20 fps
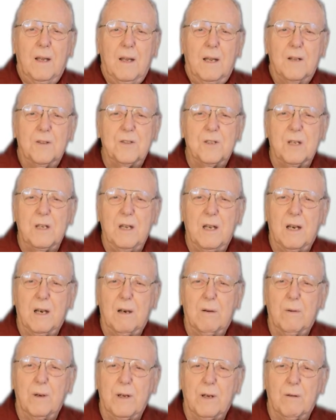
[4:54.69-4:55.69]
and see
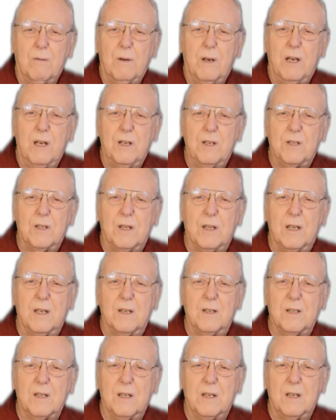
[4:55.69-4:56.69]
how we arrange
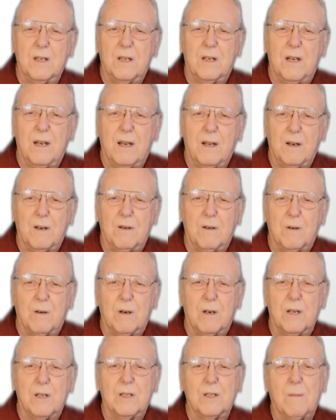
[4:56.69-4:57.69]
things in
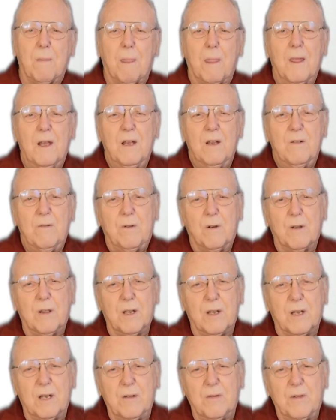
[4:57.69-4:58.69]
categories for
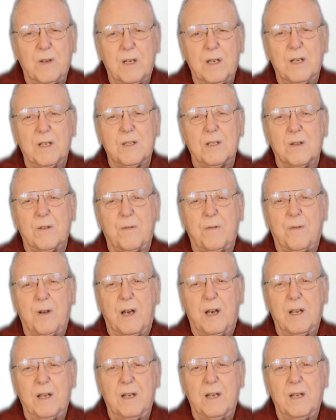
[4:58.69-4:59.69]
the convenience of
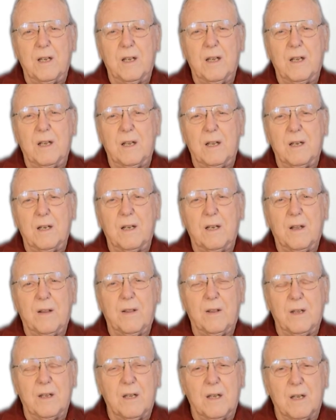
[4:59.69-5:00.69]
finding and
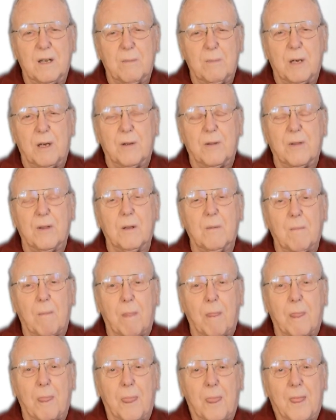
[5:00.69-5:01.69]
thinking about them.
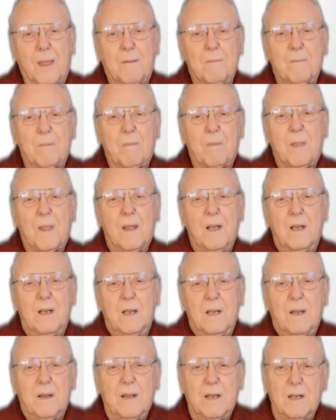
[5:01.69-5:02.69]

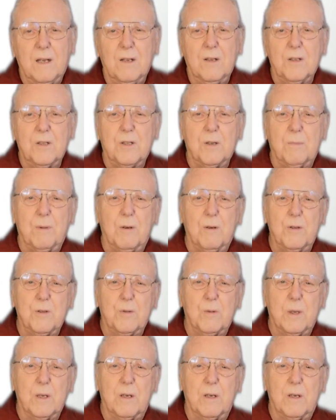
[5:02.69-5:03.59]
Then suppose we